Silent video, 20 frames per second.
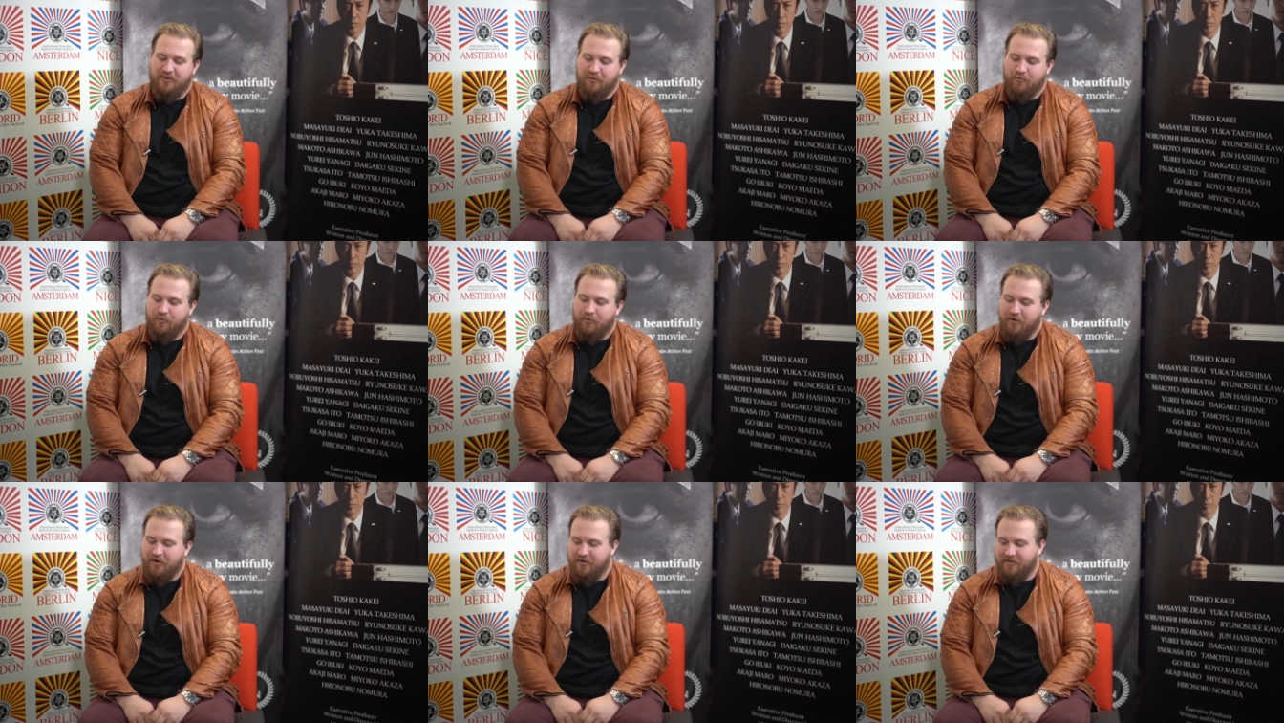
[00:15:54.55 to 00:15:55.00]
the
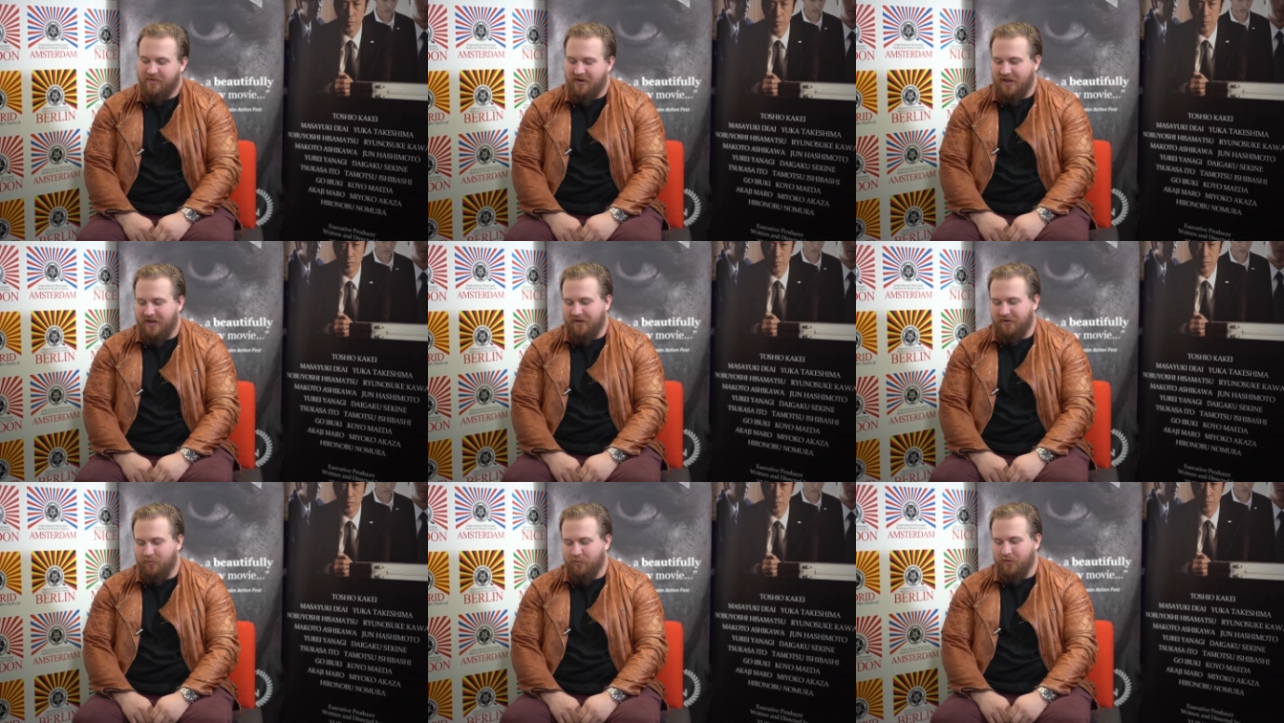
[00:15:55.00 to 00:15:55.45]
awards
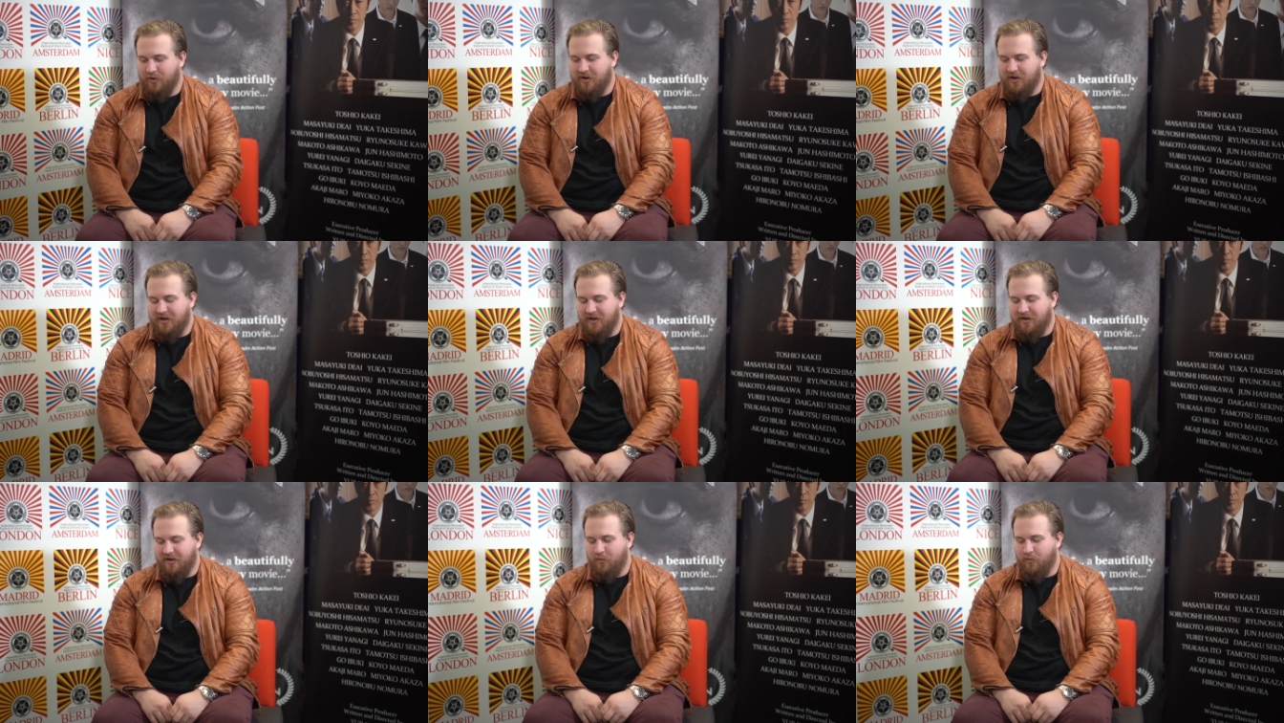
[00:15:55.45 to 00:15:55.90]
night.
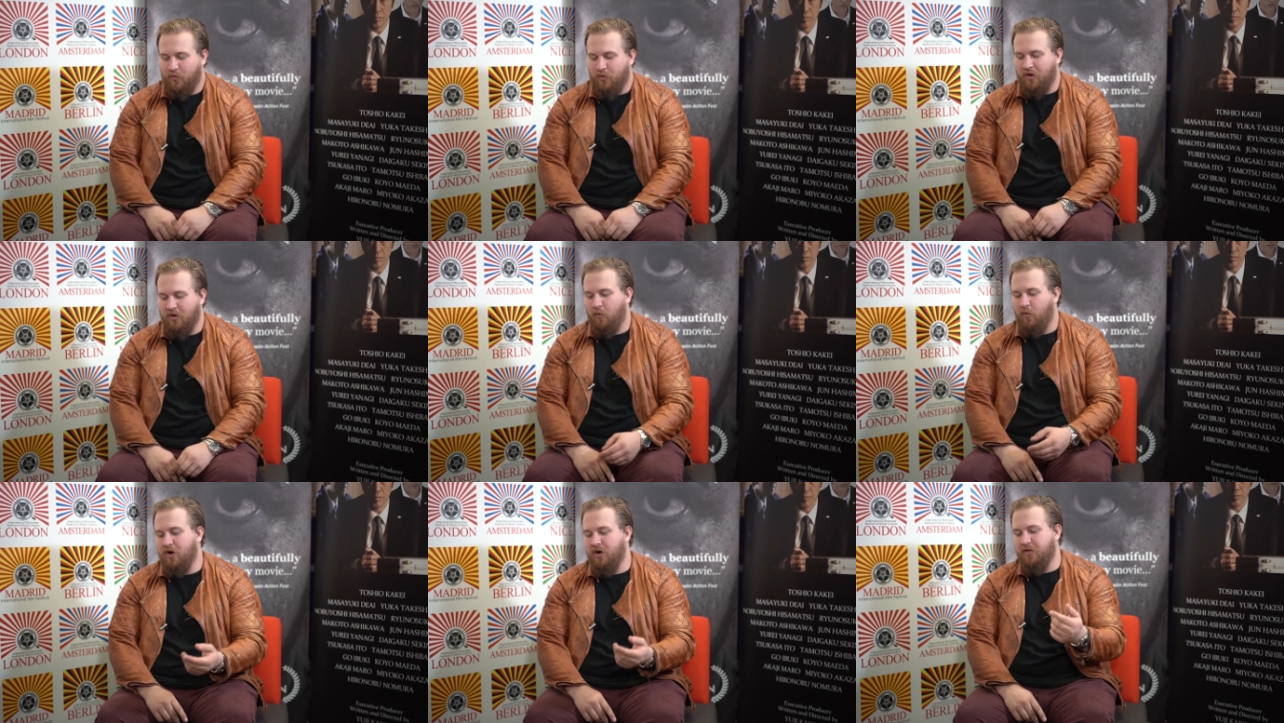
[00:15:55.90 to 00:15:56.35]
Where
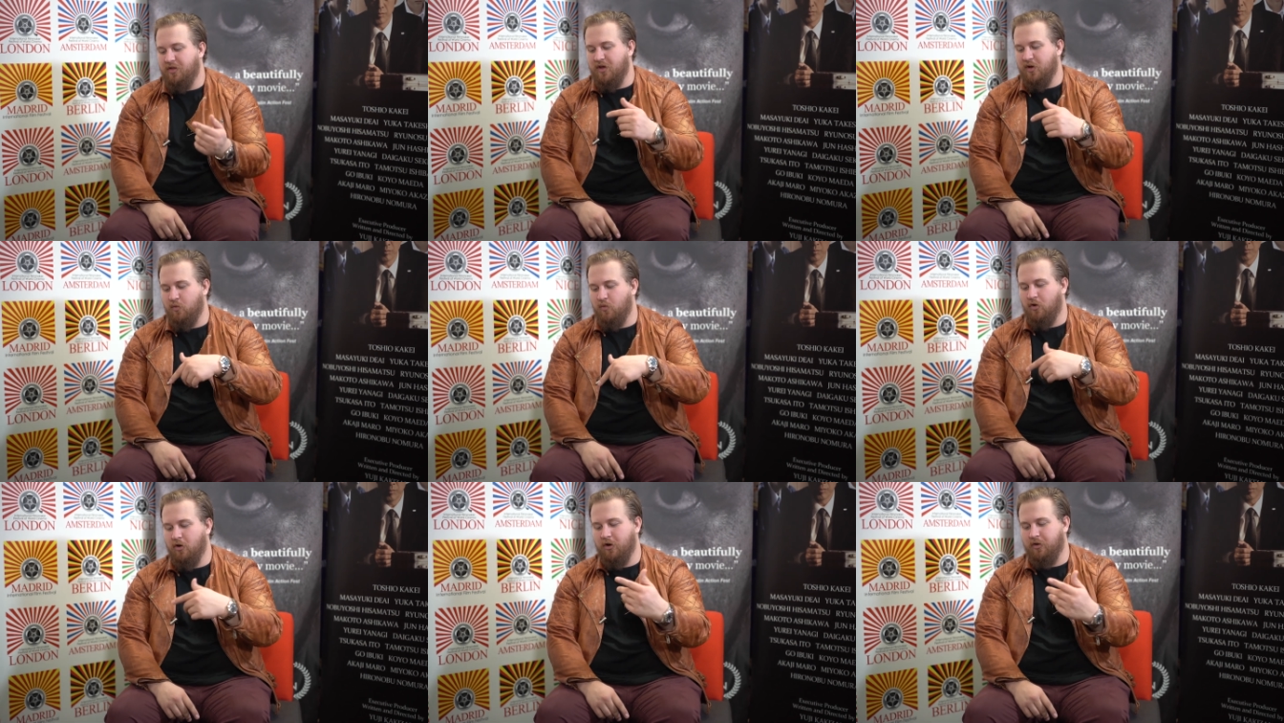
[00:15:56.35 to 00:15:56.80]
one of the
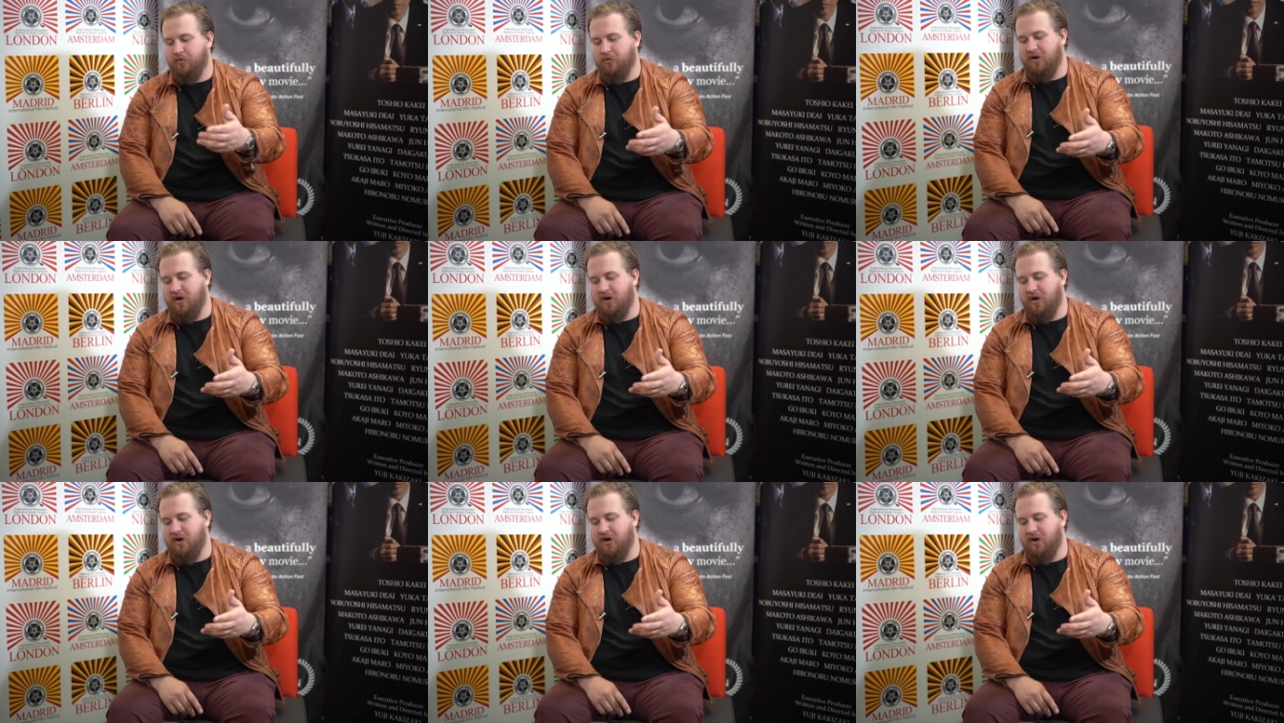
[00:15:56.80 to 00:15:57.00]
awards